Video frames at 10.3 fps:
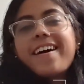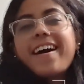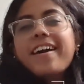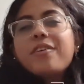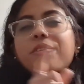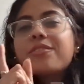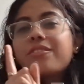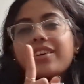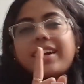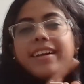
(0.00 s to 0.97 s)
I don't
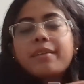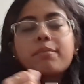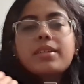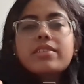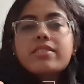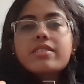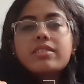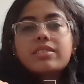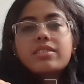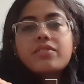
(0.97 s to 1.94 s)
wait. Let me just
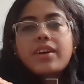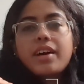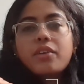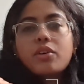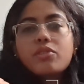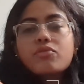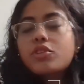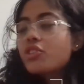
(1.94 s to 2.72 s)
turn the fan off,